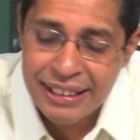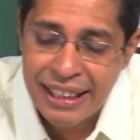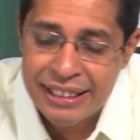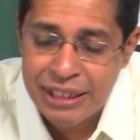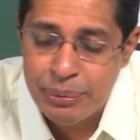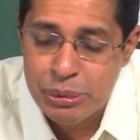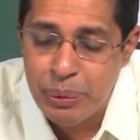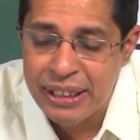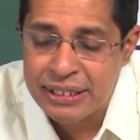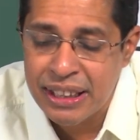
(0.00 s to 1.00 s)
that there is a
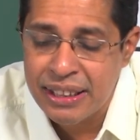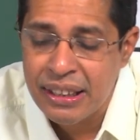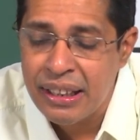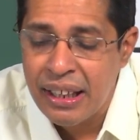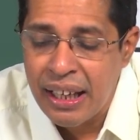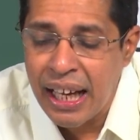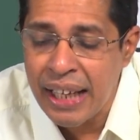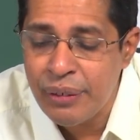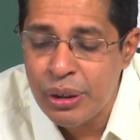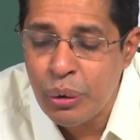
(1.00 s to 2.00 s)
misprediction,
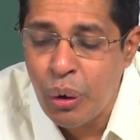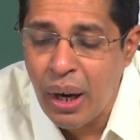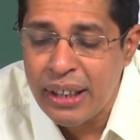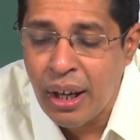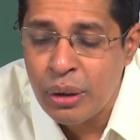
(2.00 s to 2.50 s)
I will go and